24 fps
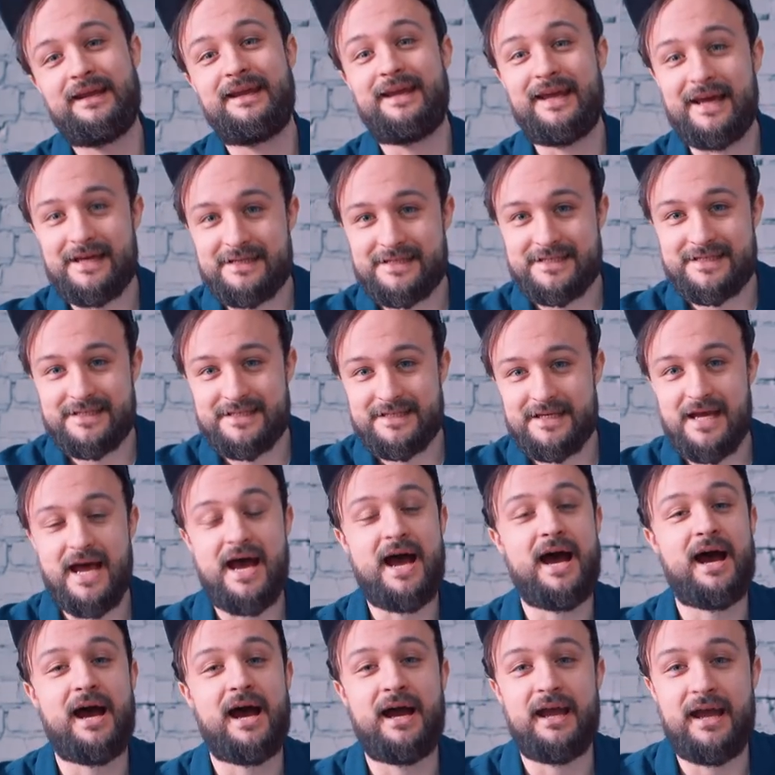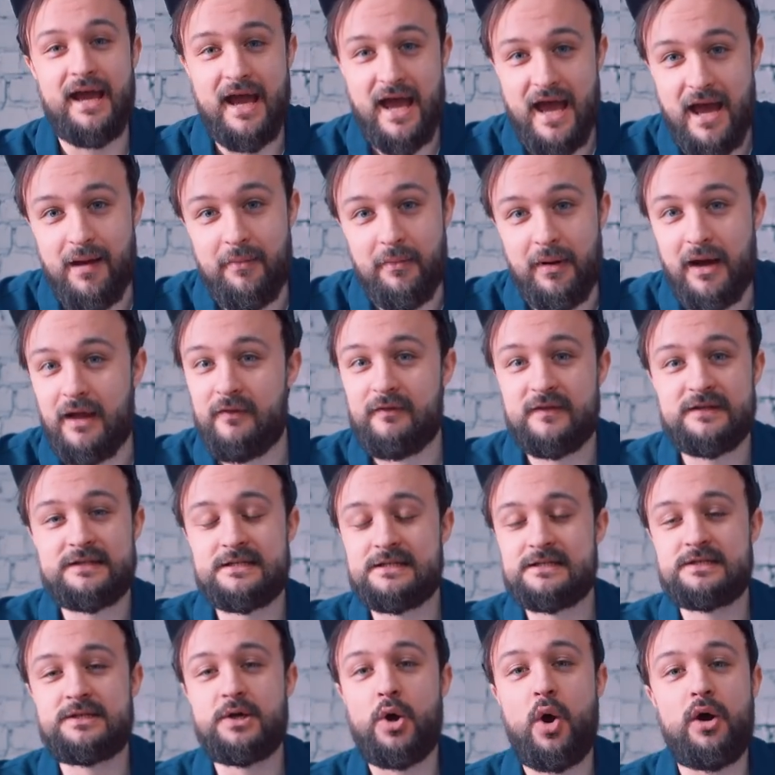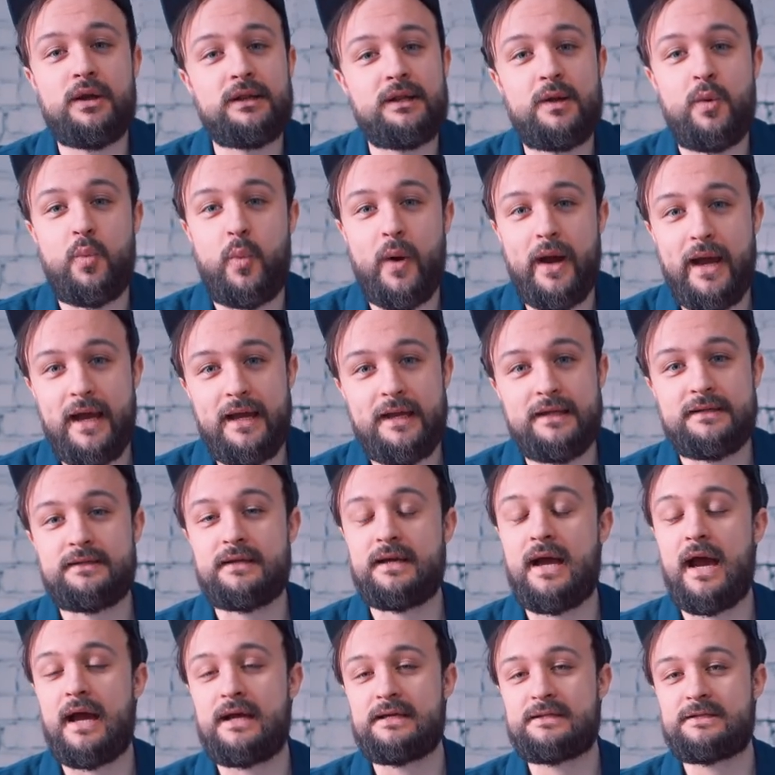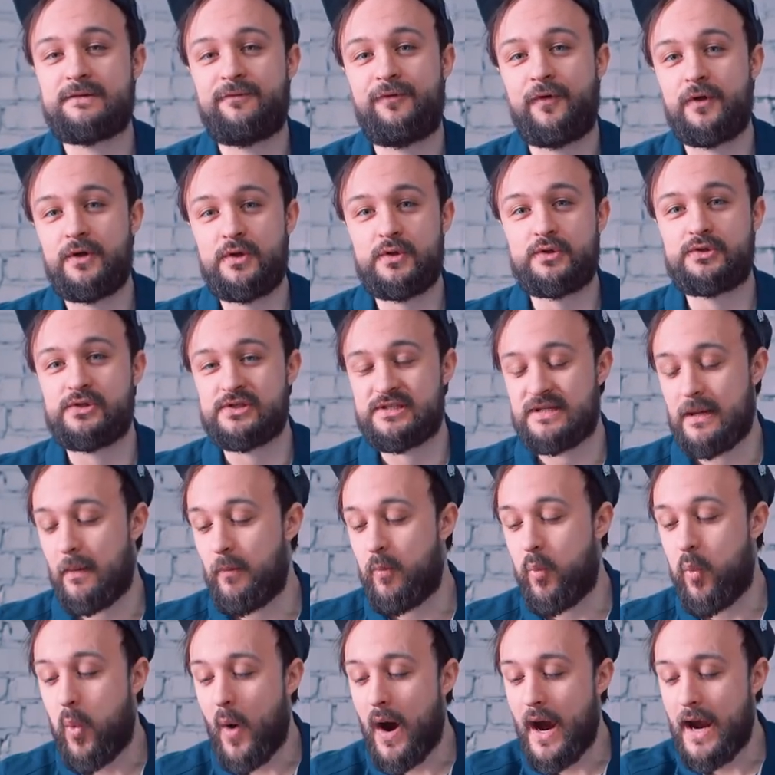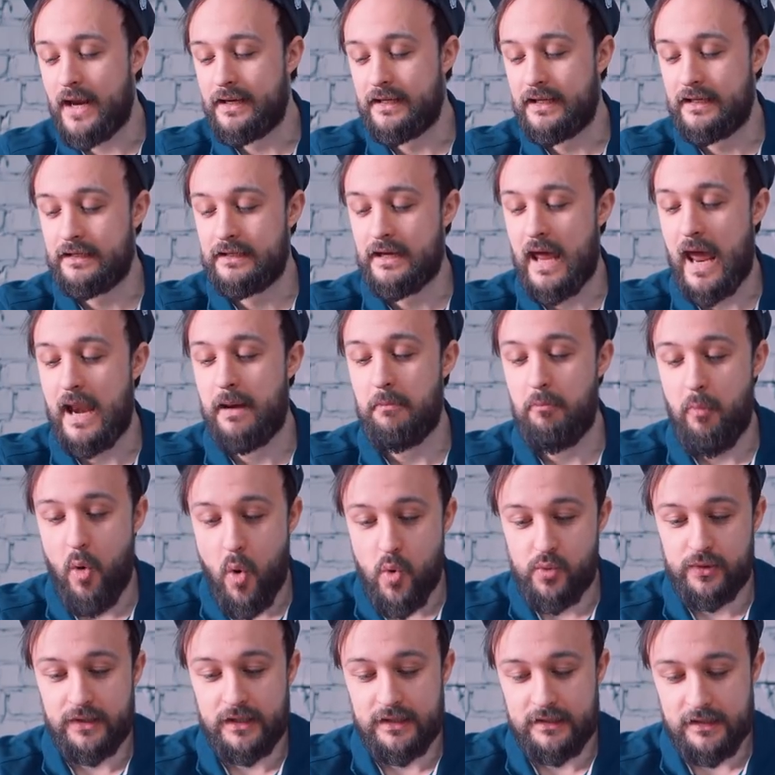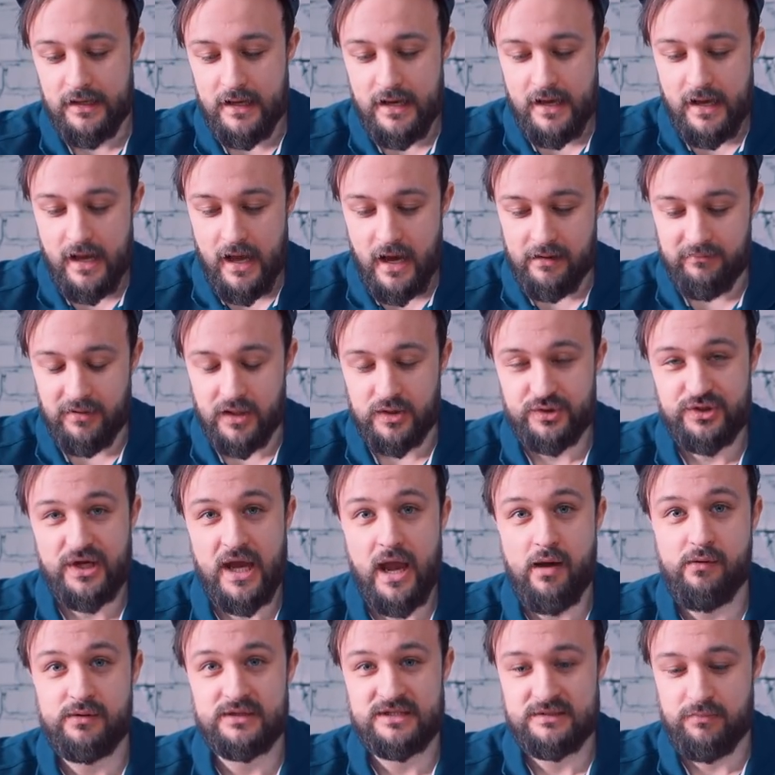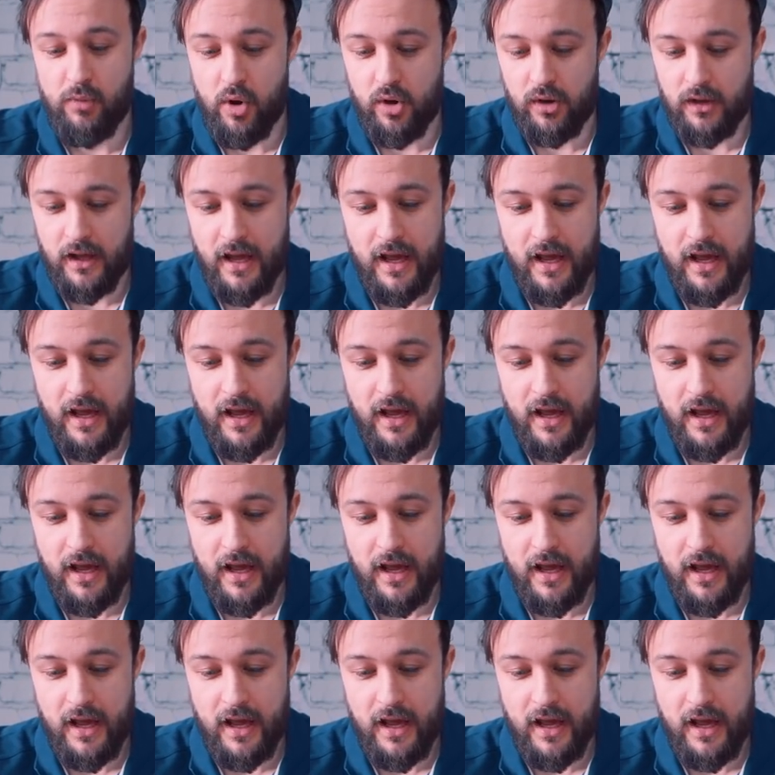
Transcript: Yes, I am. And this is the only way, guys, for you to stop whining and moaning about having small